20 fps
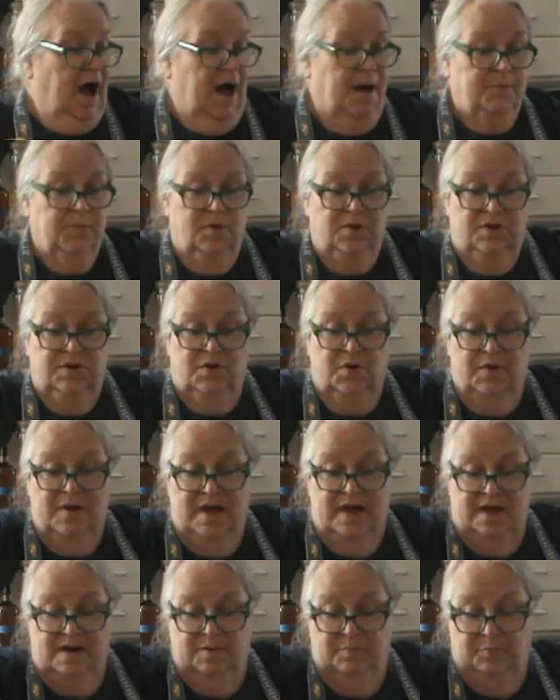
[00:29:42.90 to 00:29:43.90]
I'm going to go
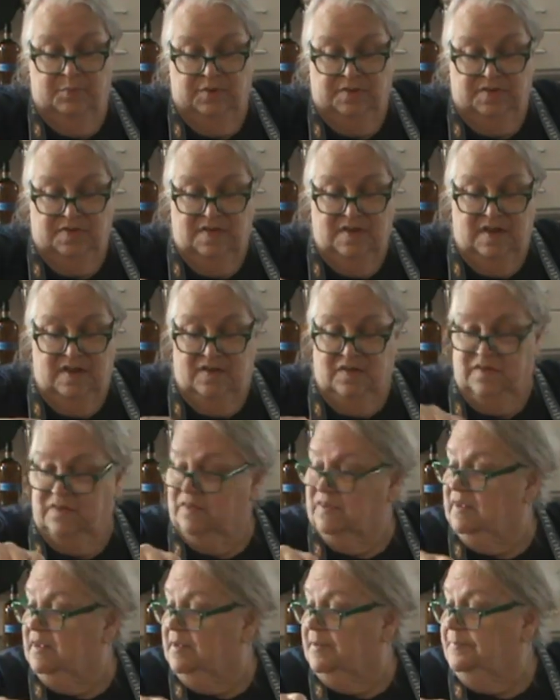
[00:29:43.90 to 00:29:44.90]
ahead and put
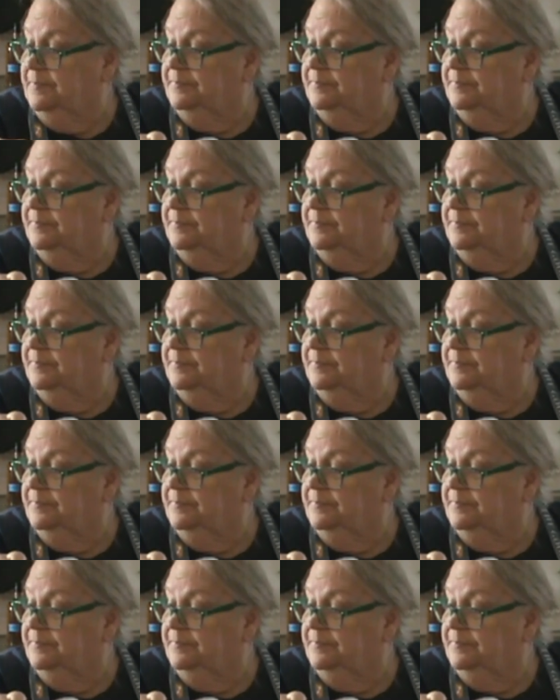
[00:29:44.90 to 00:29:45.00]
this